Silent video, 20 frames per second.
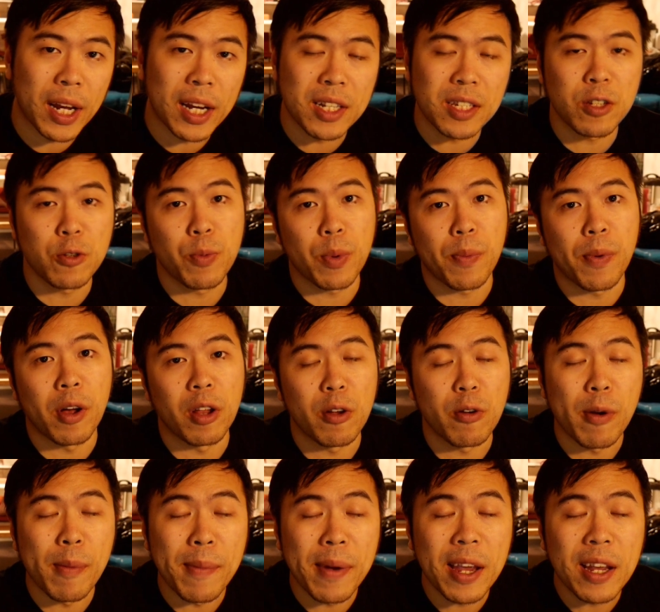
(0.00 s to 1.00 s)
as Super Poly
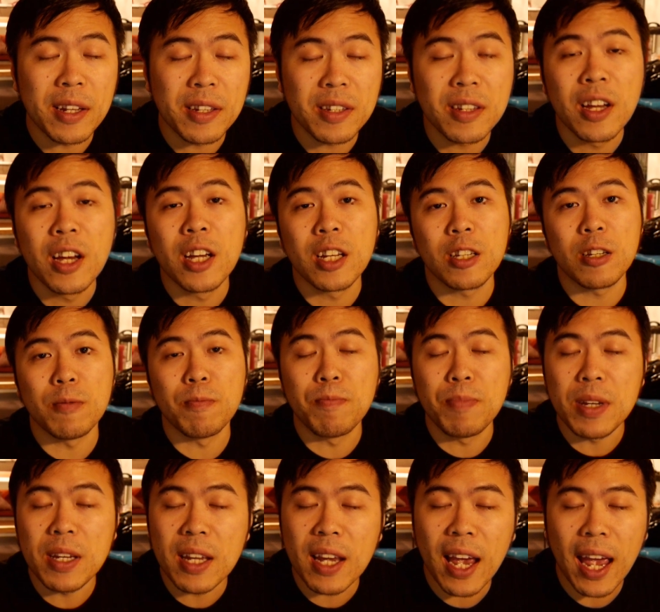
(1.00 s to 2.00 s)
remains to
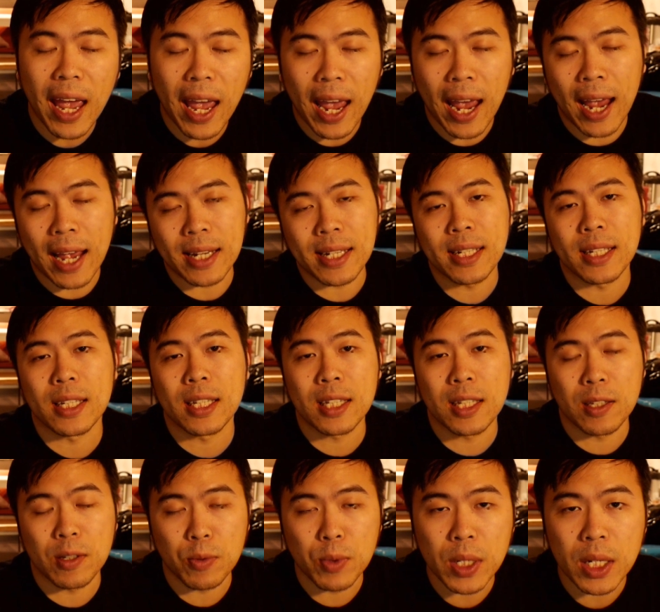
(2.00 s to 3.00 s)
be at
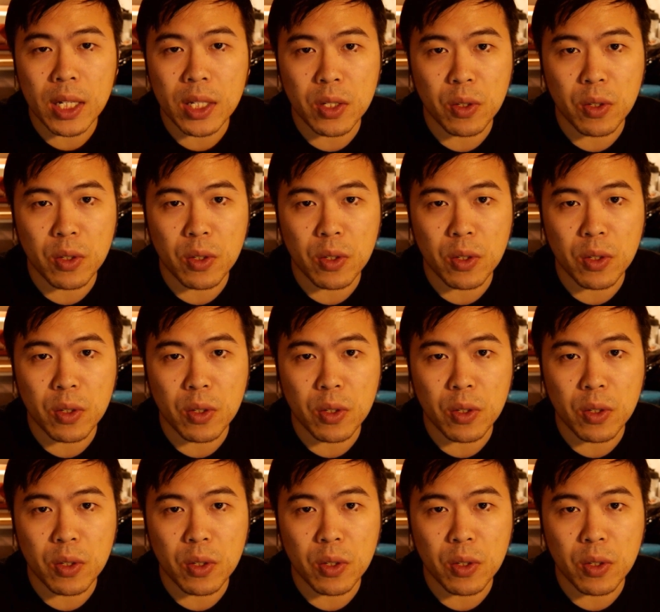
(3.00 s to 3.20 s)
3.